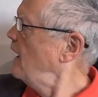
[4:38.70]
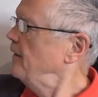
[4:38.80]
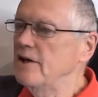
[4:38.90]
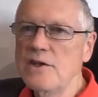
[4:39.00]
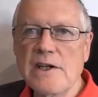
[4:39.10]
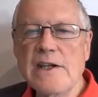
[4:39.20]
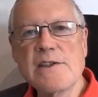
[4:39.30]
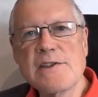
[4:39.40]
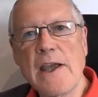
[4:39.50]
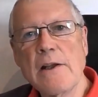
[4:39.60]
And then you need
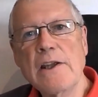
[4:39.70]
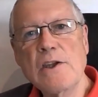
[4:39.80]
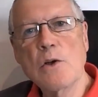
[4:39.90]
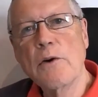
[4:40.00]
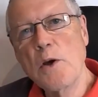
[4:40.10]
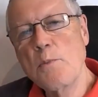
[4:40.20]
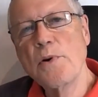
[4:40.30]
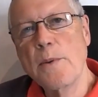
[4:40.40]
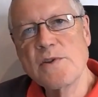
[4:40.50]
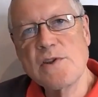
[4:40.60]
to tailor your own
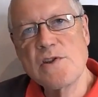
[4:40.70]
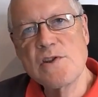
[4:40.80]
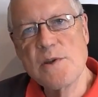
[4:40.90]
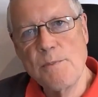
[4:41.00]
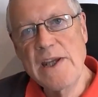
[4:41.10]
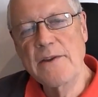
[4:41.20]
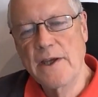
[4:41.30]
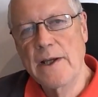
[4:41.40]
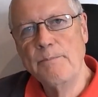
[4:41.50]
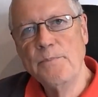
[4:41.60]
proposition to meet
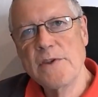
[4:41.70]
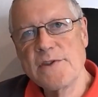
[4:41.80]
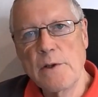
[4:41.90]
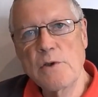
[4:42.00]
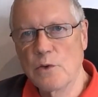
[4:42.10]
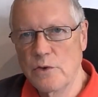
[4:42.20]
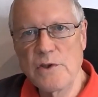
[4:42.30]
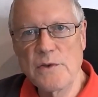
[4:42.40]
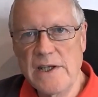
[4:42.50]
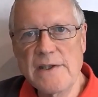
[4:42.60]
that, so your
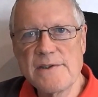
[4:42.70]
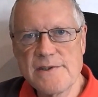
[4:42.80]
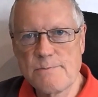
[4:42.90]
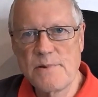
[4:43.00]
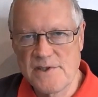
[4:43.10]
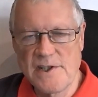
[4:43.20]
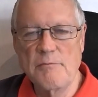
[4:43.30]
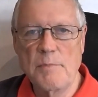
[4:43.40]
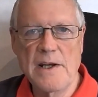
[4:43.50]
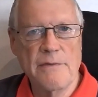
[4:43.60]
unique
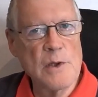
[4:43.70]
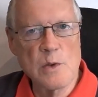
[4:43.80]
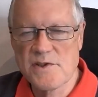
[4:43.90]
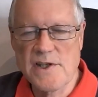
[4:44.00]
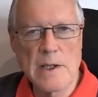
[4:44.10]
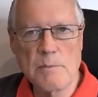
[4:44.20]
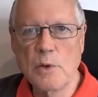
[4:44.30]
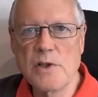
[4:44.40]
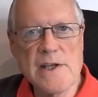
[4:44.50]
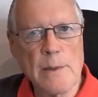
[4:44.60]
perceived benefit or selling
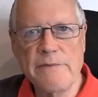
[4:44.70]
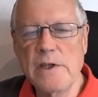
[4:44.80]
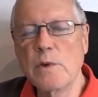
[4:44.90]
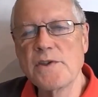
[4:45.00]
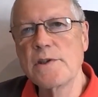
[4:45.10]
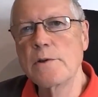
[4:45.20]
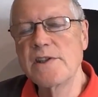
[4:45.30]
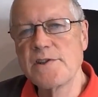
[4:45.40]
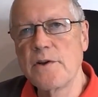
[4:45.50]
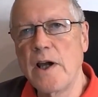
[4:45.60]
point, however you want to
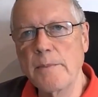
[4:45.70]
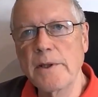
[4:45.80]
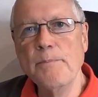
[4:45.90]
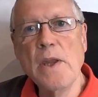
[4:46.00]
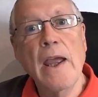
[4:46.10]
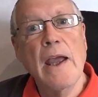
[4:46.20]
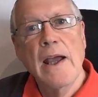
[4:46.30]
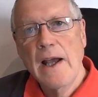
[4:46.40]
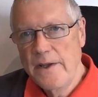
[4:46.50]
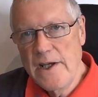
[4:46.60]
describe it.
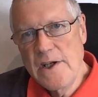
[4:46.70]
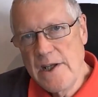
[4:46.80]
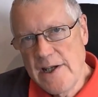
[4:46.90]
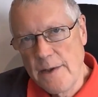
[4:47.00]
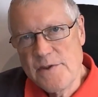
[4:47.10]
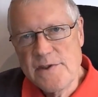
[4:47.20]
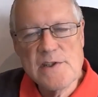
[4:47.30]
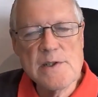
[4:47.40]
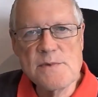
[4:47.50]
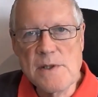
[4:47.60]
And then you need to have
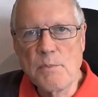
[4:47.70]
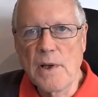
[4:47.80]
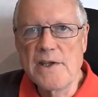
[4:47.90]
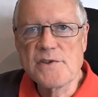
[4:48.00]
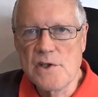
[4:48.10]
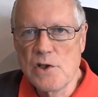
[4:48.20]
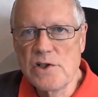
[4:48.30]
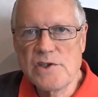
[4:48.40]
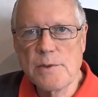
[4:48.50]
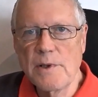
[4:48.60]
systems in place to
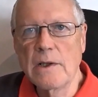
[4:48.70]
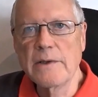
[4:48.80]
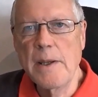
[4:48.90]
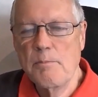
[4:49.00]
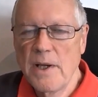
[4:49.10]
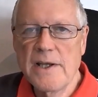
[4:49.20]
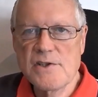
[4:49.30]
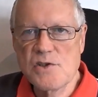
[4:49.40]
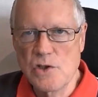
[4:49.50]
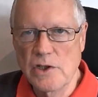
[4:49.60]
nurture them along their
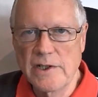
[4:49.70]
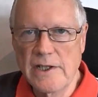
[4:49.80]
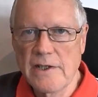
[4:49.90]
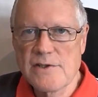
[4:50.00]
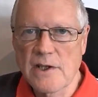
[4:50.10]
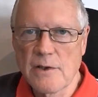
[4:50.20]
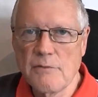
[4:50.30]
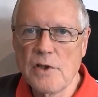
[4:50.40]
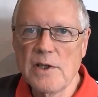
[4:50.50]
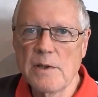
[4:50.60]
buyer's journey, to
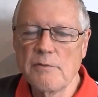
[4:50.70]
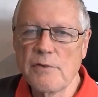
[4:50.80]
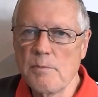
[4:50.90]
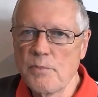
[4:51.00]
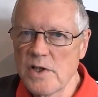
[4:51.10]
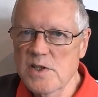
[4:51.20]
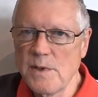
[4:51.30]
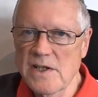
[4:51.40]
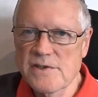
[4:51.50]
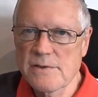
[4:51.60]
convert them from
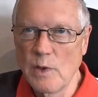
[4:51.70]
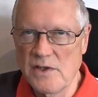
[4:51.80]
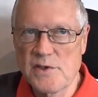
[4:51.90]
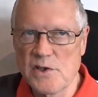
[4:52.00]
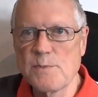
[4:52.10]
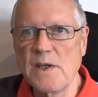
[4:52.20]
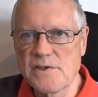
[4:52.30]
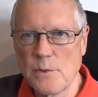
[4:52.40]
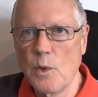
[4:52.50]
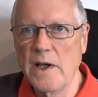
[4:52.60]
prospects, well,
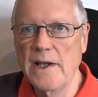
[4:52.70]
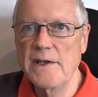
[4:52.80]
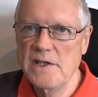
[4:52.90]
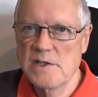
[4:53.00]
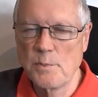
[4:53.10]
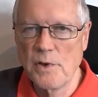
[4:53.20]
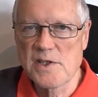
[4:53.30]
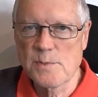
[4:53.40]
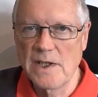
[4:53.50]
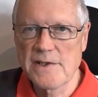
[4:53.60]
suspects at one end, into
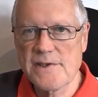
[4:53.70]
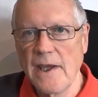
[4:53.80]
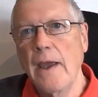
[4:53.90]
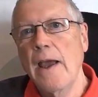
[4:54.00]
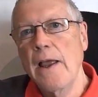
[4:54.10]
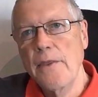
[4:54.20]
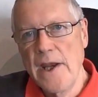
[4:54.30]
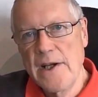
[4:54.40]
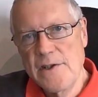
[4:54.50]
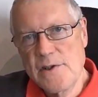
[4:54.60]
prospects,
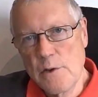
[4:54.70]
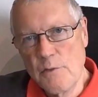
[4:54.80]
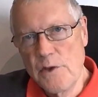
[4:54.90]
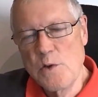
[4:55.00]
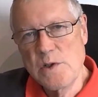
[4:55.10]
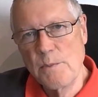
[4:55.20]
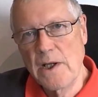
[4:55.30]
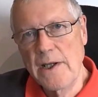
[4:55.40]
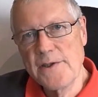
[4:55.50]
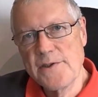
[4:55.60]
then into future
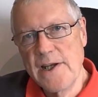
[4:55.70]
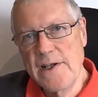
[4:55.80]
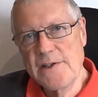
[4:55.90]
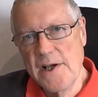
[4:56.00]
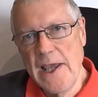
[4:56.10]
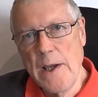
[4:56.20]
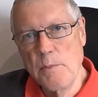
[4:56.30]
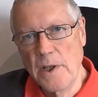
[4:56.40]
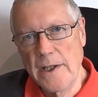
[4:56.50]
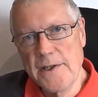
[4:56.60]
buyers, then into now
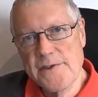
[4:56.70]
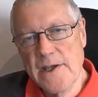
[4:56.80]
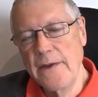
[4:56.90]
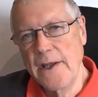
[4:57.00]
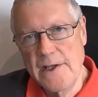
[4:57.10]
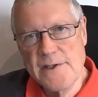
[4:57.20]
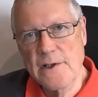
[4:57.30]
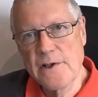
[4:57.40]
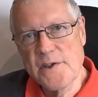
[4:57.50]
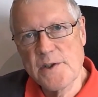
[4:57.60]
buyers, and then into
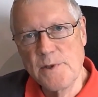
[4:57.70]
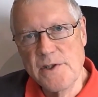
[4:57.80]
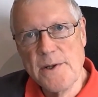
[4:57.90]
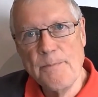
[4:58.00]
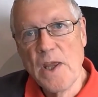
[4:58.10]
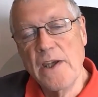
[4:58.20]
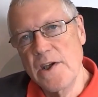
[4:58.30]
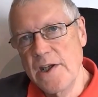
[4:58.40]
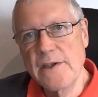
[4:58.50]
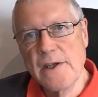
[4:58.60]
customers. And
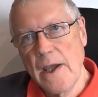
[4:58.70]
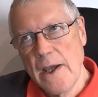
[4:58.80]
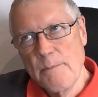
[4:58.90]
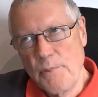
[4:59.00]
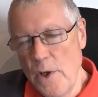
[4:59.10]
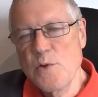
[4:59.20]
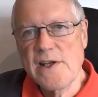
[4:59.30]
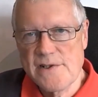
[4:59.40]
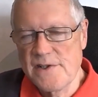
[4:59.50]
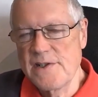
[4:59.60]
you need
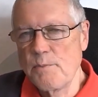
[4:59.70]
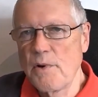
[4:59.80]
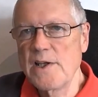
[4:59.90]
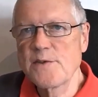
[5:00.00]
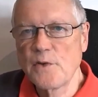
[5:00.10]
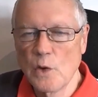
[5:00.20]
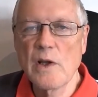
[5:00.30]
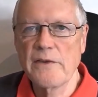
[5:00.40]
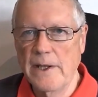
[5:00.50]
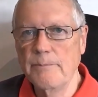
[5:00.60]
processes in place for
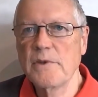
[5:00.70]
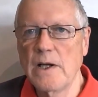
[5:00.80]
all of that.